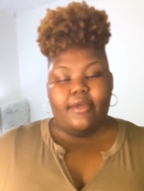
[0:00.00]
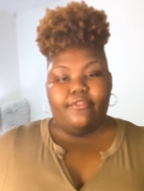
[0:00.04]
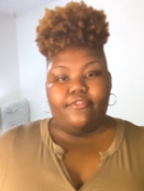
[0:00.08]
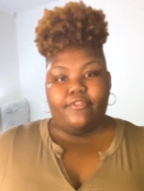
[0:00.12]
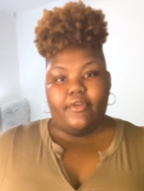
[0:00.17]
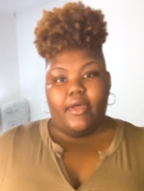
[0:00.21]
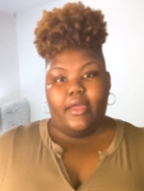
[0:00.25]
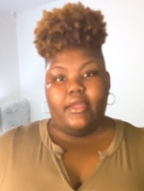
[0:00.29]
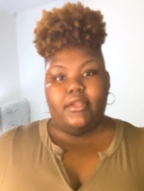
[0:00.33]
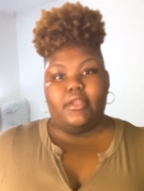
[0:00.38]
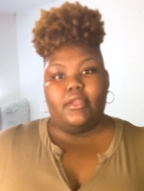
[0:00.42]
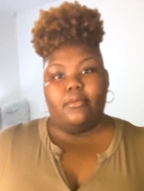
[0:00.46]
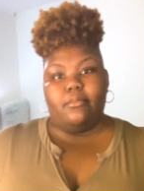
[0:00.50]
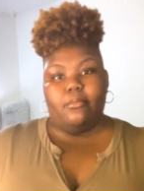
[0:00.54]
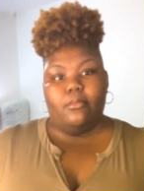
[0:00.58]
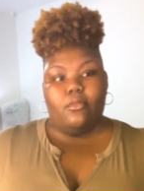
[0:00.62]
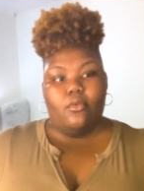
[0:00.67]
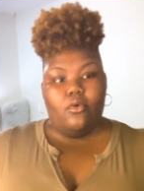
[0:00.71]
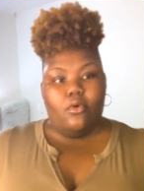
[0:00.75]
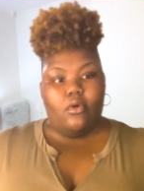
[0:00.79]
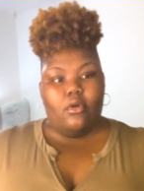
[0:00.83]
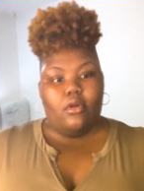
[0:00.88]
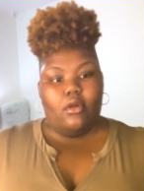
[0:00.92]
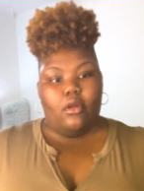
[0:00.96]
find it
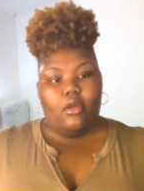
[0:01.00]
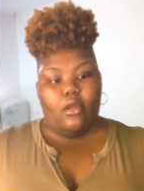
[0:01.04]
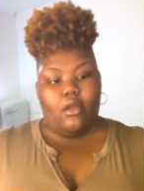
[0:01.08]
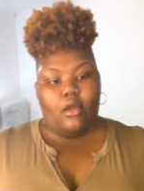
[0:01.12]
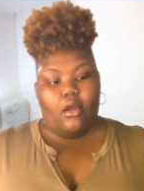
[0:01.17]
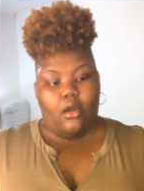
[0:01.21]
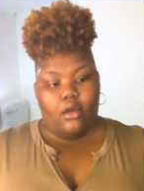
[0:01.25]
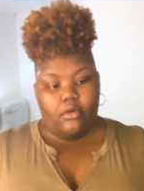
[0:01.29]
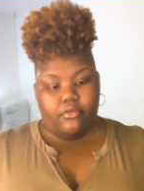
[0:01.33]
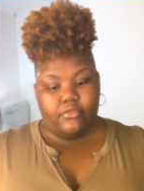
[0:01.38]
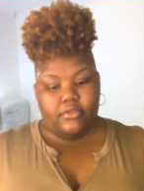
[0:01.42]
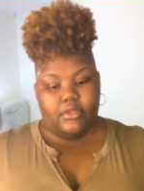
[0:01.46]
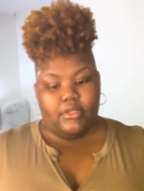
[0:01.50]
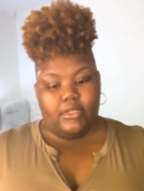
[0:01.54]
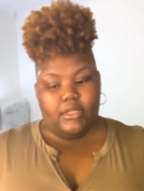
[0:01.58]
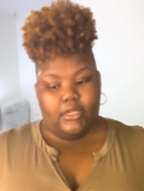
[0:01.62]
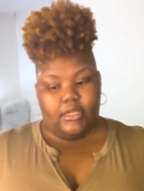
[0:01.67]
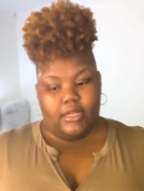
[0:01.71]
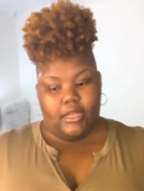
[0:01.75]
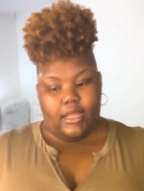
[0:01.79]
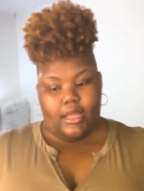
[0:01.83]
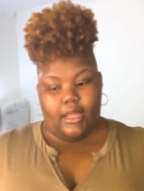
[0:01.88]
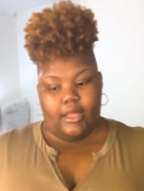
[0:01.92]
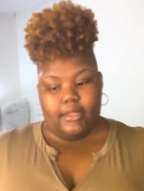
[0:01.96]
more often than
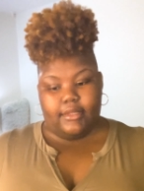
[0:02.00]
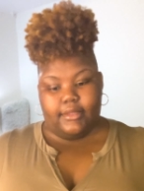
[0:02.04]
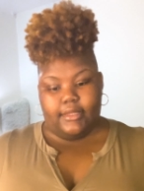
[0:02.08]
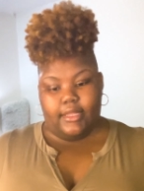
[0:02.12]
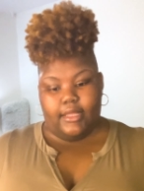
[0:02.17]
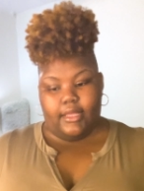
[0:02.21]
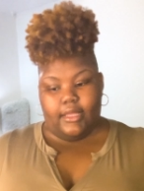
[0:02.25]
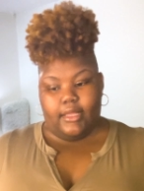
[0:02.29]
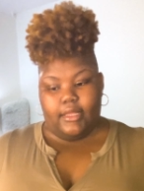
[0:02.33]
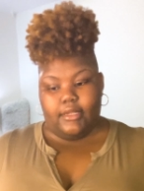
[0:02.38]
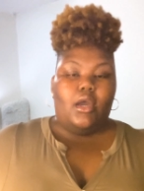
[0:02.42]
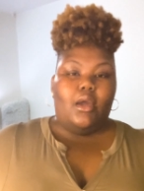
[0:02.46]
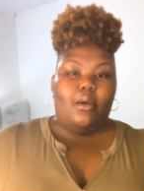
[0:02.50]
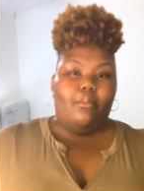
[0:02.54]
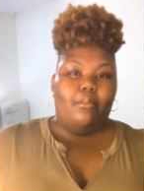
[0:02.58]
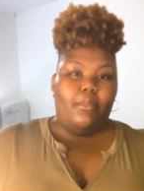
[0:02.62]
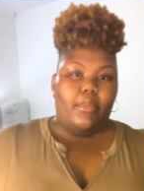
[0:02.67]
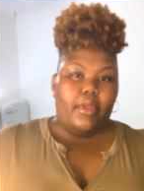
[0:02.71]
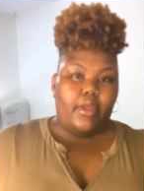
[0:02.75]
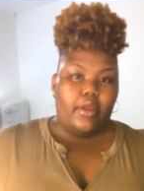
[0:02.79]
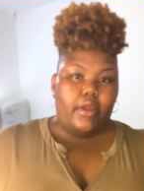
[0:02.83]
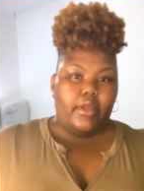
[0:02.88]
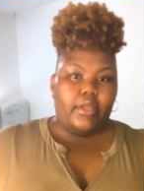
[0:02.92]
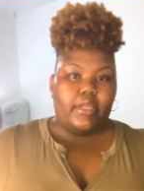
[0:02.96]
not that
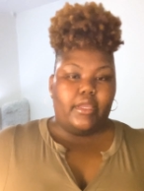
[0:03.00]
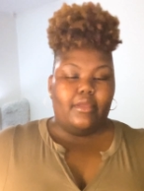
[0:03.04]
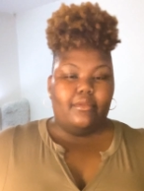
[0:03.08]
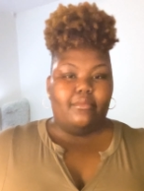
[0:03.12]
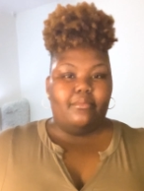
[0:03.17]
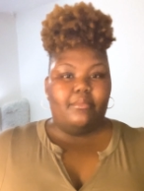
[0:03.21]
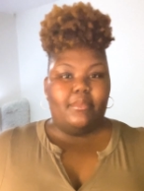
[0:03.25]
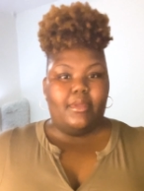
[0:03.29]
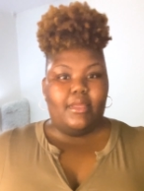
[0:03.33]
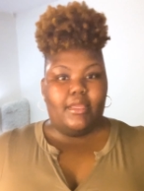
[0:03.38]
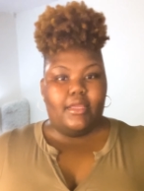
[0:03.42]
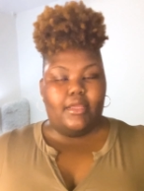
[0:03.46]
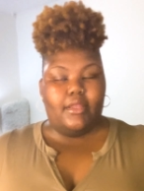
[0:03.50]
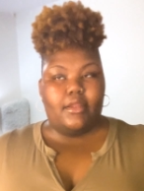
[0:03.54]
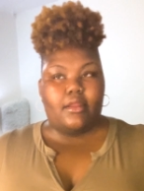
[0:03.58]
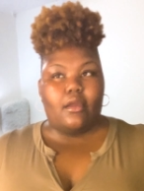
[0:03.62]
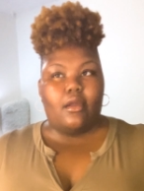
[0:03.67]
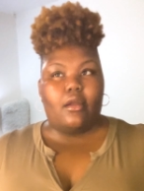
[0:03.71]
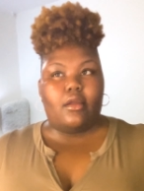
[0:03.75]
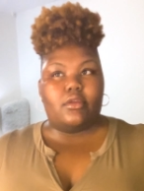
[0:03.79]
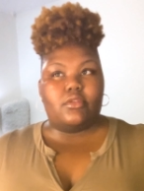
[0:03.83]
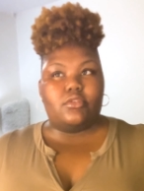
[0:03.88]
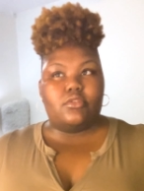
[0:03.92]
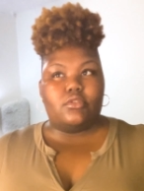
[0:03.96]
American men
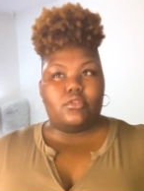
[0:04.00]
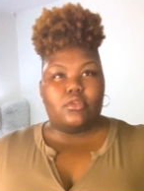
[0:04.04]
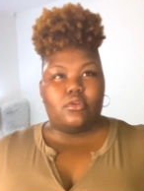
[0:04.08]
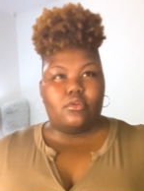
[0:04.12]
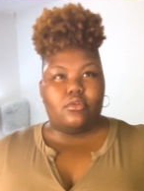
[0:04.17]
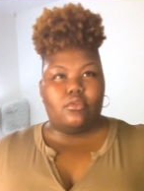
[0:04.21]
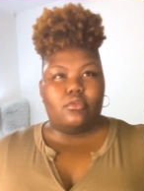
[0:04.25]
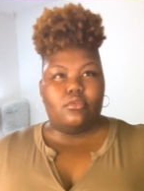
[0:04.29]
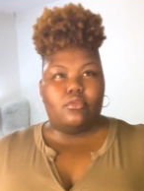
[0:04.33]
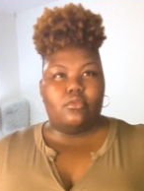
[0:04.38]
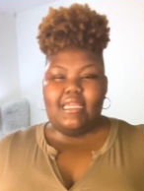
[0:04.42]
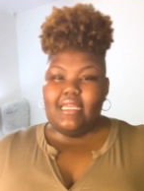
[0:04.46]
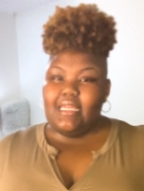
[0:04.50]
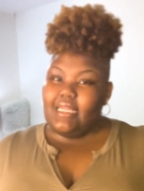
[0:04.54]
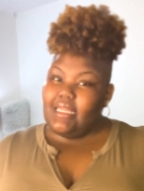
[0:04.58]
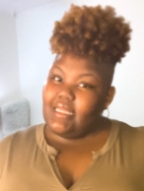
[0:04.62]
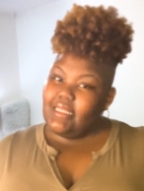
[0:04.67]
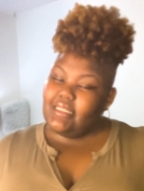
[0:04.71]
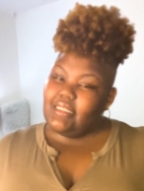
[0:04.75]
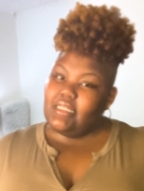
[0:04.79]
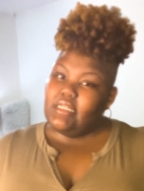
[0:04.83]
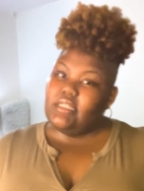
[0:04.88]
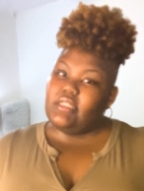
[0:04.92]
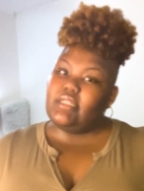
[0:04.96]
are so
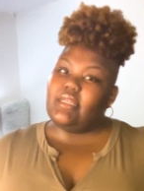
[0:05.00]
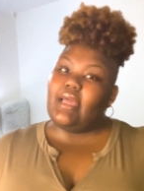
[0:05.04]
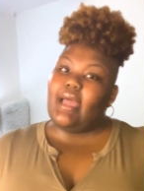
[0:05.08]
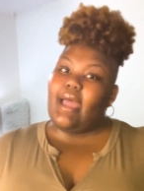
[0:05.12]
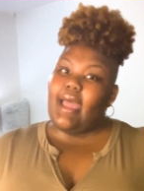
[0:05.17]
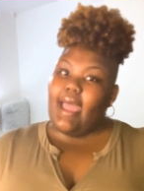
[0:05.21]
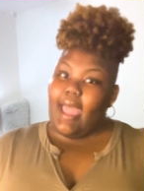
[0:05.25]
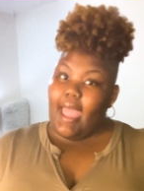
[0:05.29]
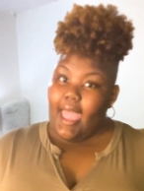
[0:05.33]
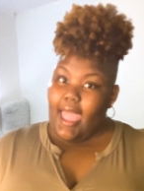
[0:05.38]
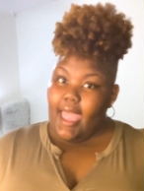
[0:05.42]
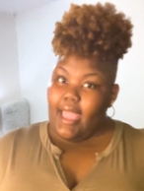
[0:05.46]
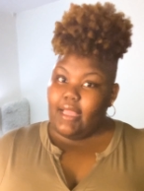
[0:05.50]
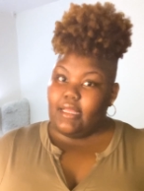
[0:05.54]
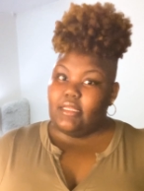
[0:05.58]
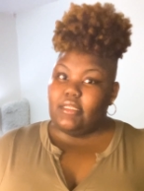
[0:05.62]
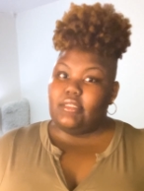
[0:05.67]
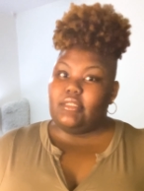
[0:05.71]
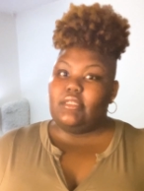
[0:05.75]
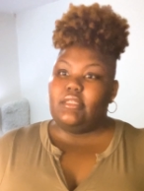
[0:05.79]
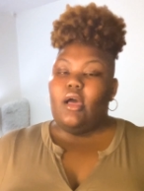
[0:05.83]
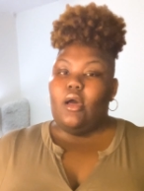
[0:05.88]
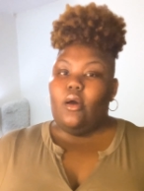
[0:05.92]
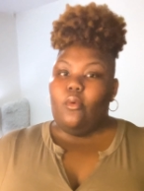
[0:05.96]
easy to
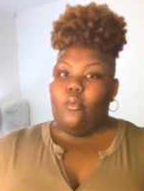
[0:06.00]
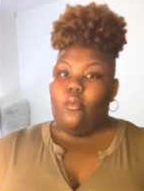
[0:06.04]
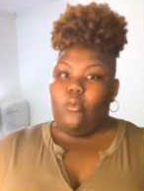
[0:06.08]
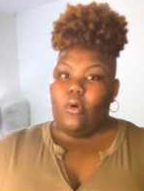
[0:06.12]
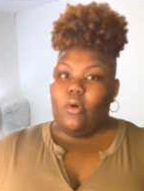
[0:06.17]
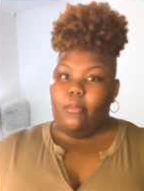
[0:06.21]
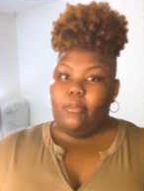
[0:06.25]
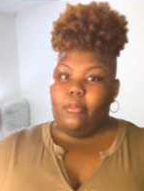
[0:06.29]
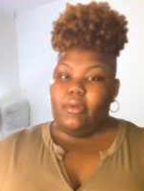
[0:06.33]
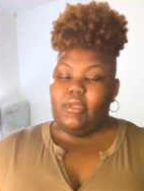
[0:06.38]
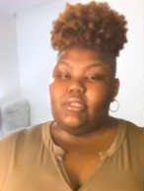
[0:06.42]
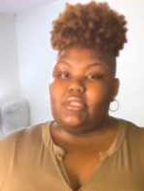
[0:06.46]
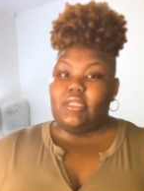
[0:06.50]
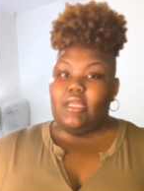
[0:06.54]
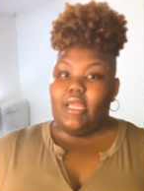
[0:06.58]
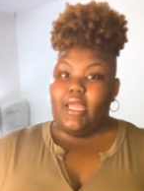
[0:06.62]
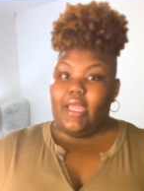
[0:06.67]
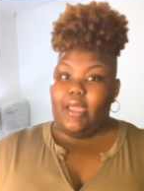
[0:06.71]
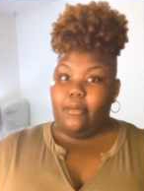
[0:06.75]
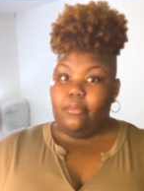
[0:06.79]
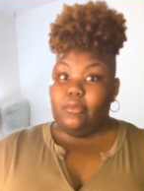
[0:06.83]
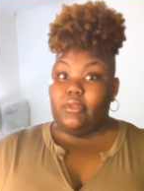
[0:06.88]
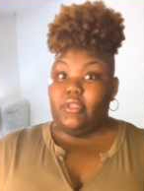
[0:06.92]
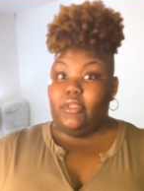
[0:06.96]
ask a woman to
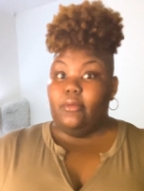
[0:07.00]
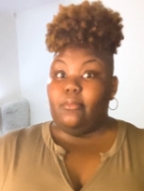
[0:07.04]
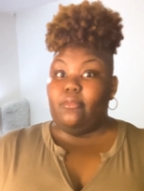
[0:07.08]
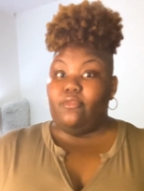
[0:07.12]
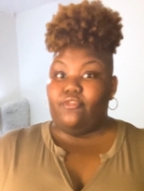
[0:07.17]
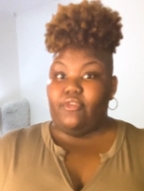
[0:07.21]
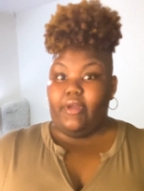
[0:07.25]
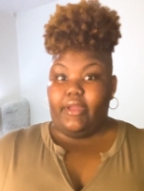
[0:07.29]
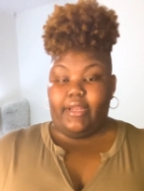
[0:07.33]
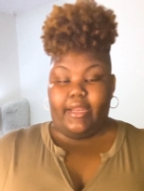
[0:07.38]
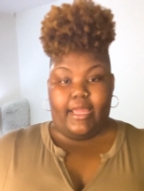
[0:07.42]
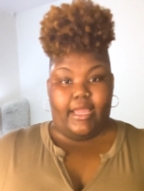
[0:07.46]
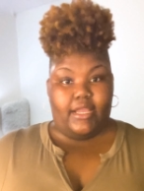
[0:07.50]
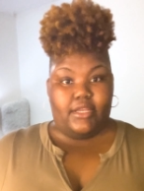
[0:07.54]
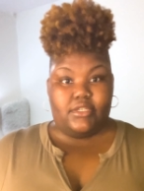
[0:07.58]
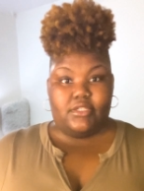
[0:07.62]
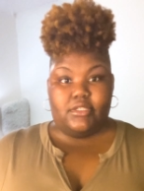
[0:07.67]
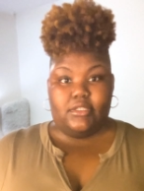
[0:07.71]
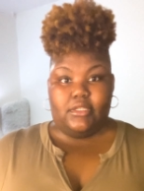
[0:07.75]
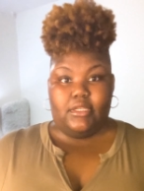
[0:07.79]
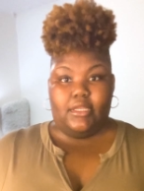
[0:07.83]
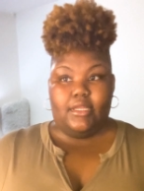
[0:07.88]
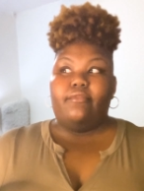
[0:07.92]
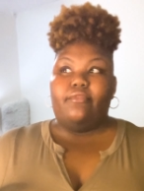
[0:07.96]
help them
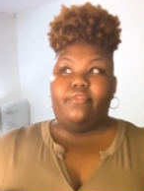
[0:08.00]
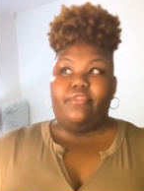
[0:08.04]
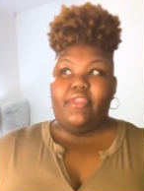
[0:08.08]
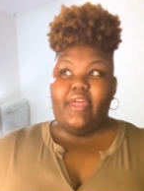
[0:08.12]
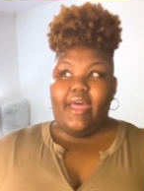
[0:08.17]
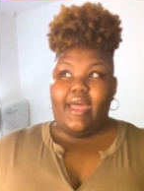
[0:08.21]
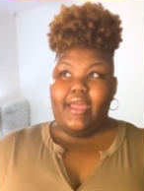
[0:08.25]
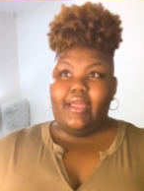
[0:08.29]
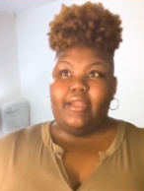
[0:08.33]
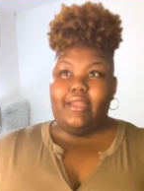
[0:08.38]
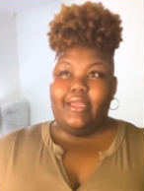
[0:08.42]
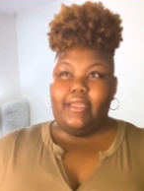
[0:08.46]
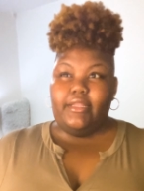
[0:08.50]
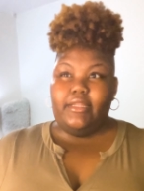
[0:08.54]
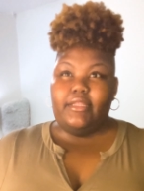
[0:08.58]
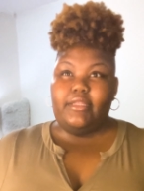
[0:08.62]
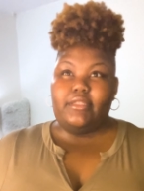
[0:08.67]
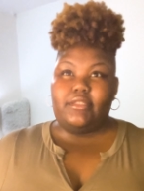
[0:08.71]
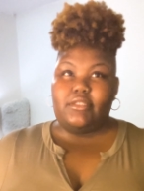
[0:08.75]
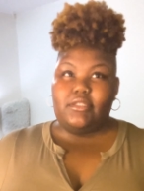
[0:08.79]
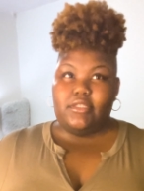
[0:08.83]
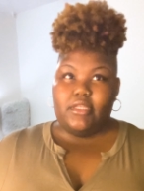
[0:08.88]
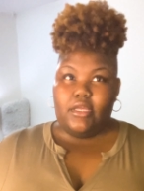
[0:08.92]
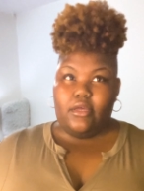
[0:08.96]
financially. That in
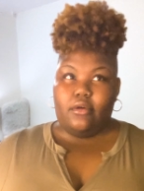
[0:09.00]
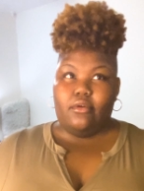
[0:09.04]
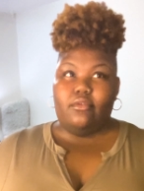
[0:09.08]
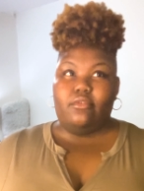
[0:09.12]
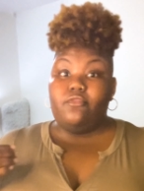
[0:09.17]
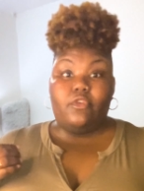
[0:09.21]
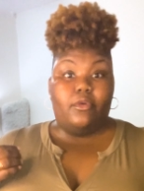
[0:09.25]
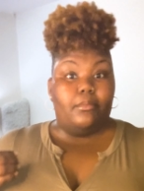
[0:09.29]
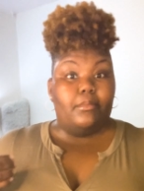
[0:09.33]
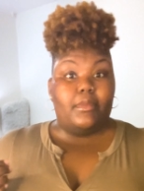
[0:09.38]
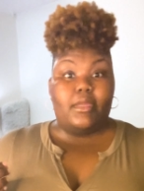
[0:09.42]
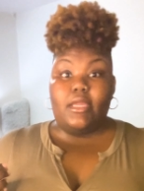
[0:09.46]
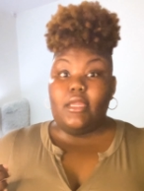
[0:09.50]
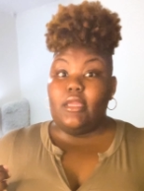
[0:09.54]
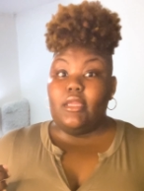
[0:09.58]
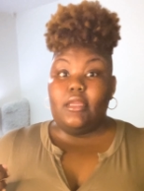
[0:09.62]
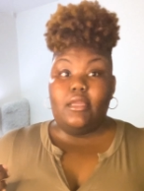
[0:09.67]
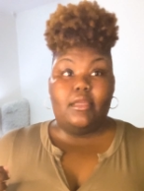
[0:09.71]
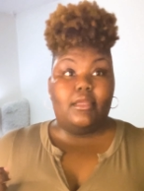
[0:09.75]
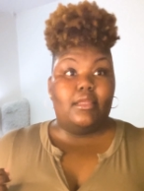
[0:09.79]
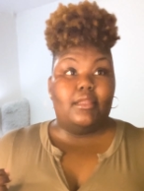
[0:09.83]
itself, for me,